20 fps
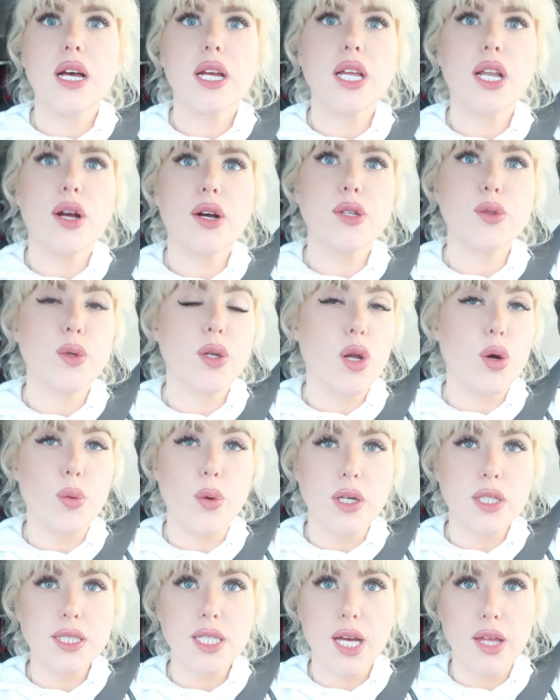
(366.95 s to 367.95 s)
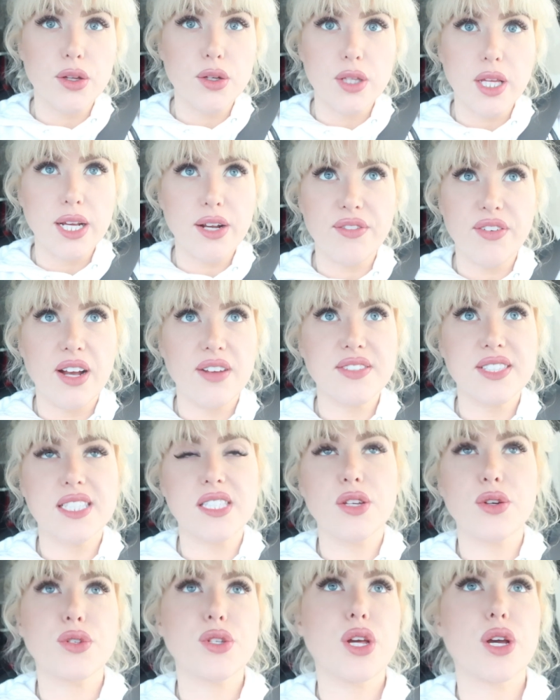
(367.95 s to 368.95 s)
you know because we'd all worked together like five
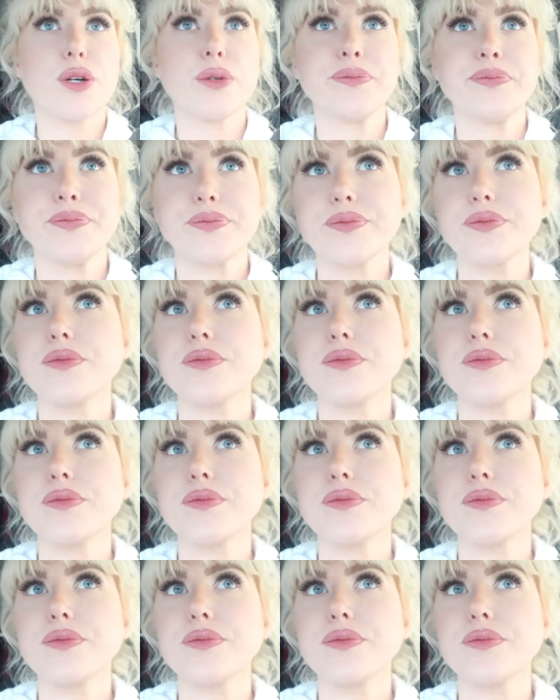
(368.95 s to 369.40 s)
six years ago